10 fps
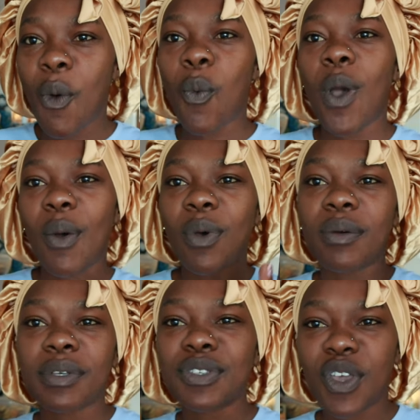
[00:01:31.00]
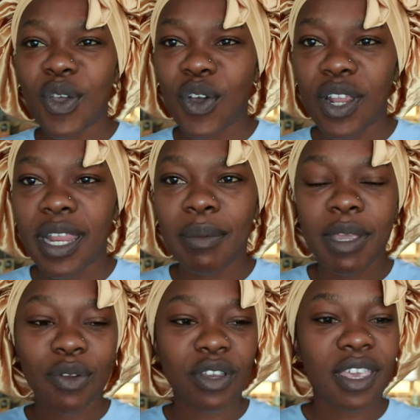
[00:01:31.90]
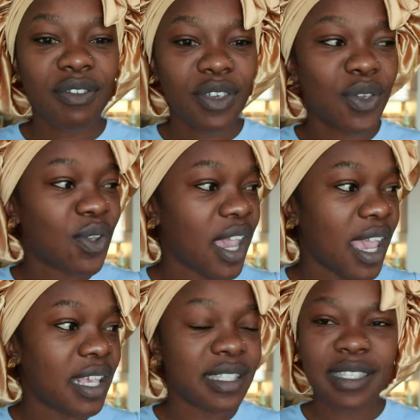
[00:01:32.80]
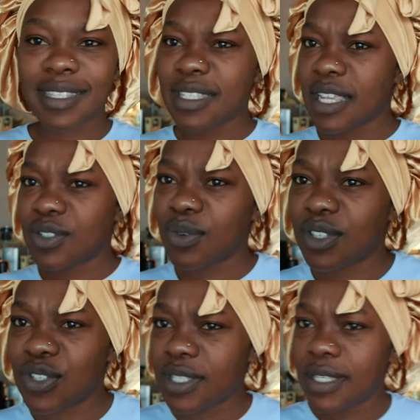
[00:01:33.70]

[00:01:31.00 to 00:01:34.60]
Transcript: What's going on? Am I not giving you guys things that you want to